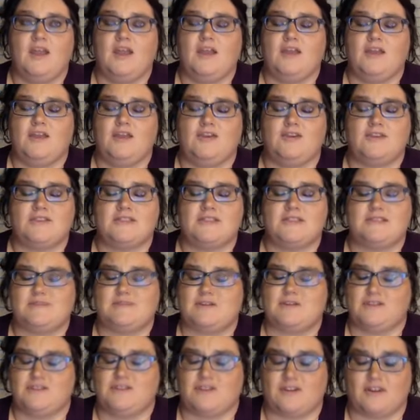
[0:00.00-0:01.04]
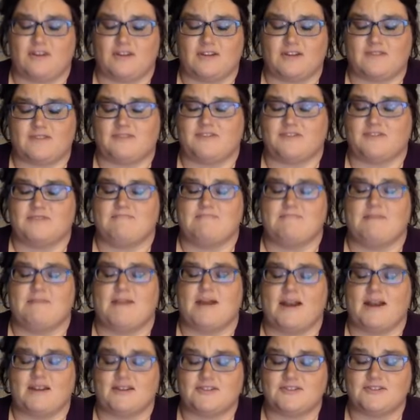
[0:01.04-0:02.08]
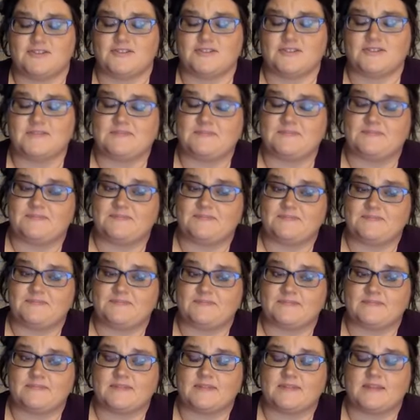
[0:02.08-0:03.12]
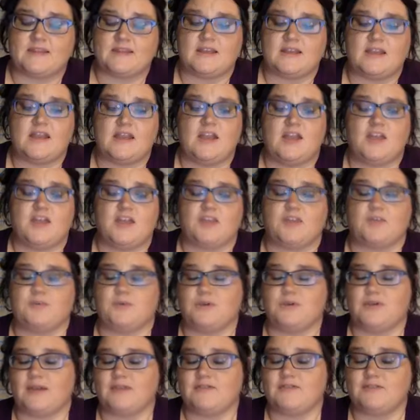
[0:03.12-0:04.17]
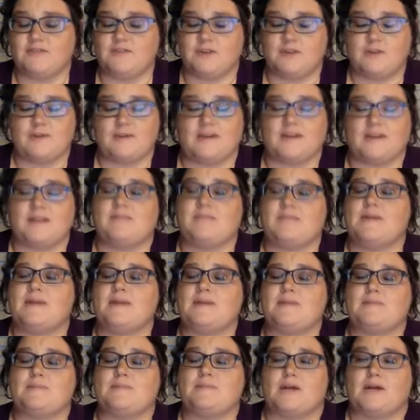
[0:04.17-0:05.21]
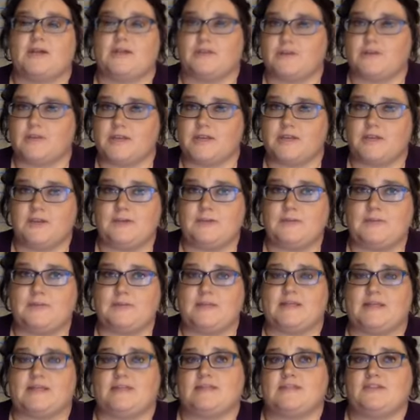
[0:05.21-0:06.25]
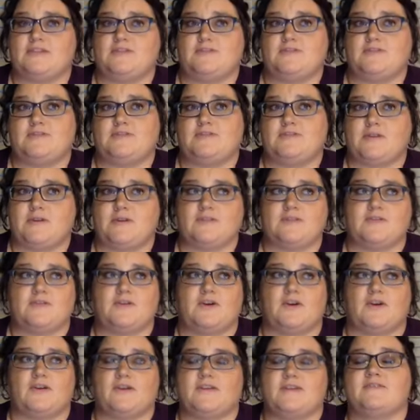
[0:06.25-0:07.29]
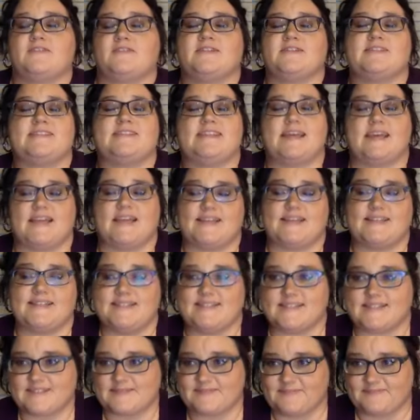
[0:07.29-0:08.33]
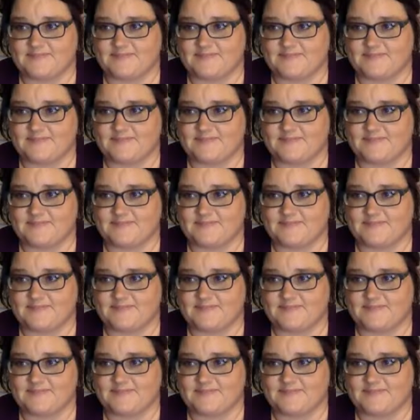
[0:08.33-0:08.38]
You could smell the garlic for miles. You wouldn't have to worry about anybody bothering you because you smelled of garlic for days.